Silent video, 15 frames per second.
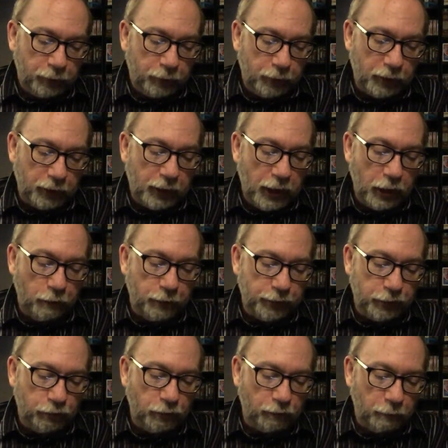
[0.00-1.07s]
in a
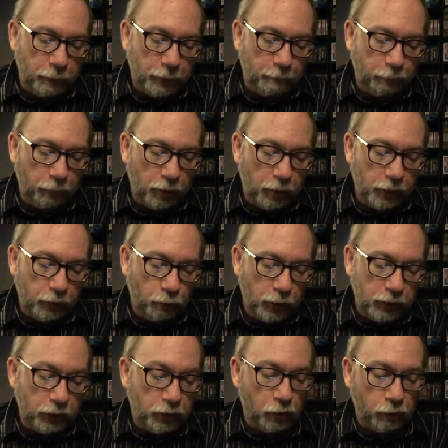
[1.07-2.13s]
carriage driven by blind
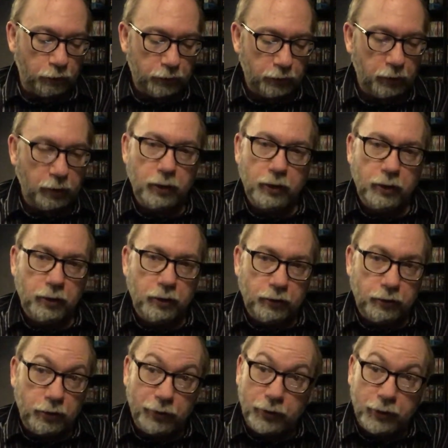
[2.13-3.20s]
white goats
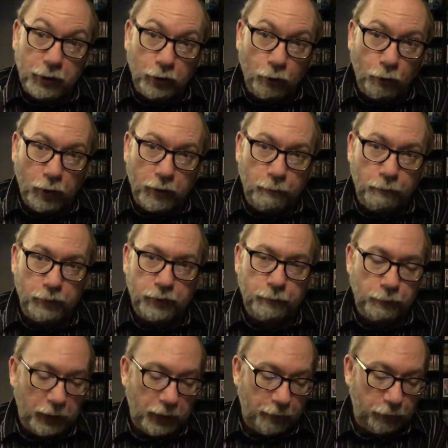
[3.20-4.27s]
to steal away
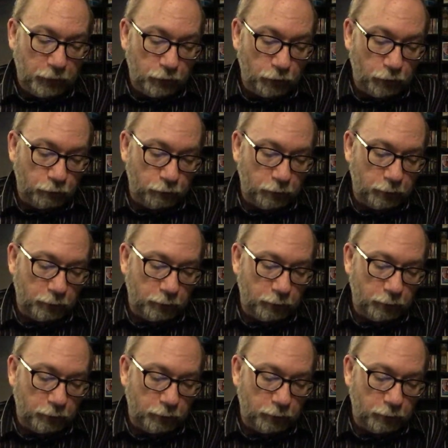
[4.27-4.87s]
misbehaving children.